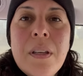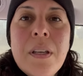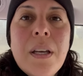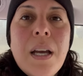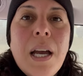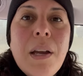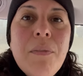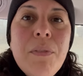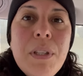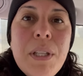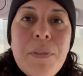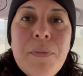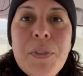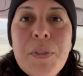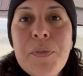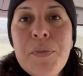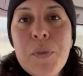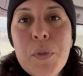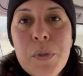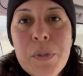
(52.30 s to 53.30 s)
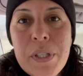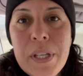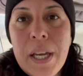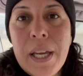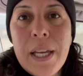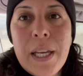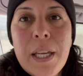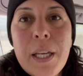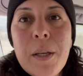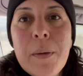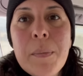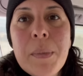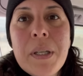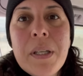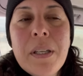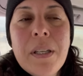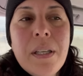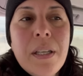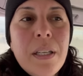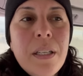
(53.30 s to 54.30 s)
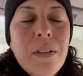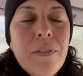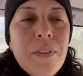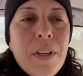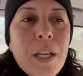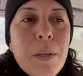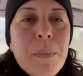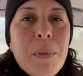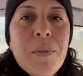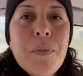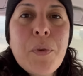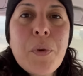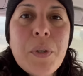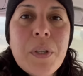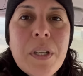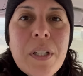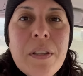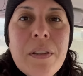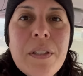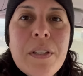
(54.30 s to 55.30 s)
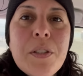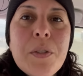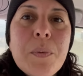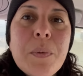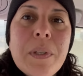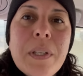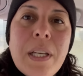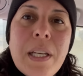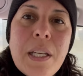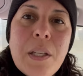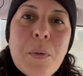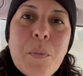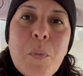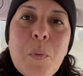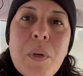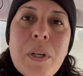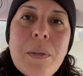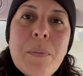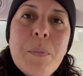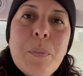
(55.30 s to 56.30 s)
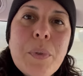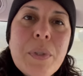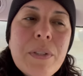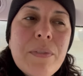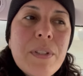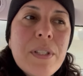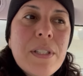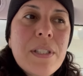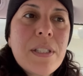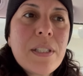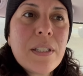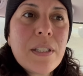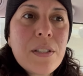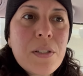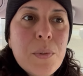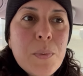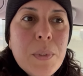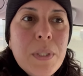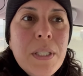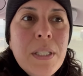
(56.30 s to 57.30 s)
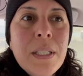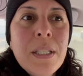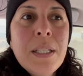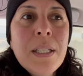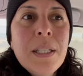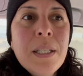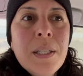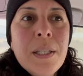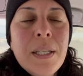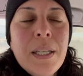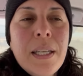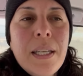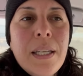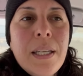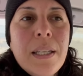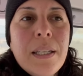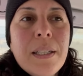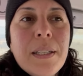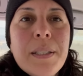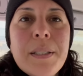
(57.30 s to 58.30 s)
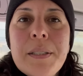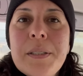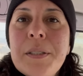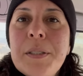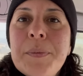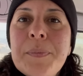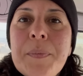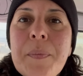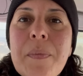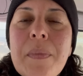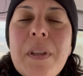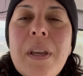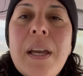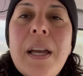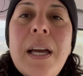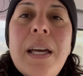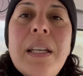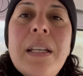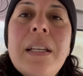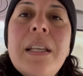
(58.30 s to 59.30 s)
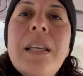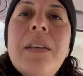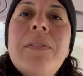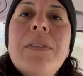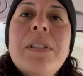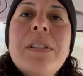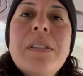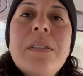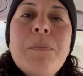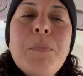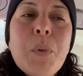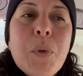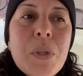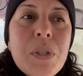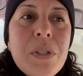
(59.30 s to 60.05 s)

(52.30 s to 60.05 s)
I've lived full-time in a van before not this one I had one previous to this one and I had an even more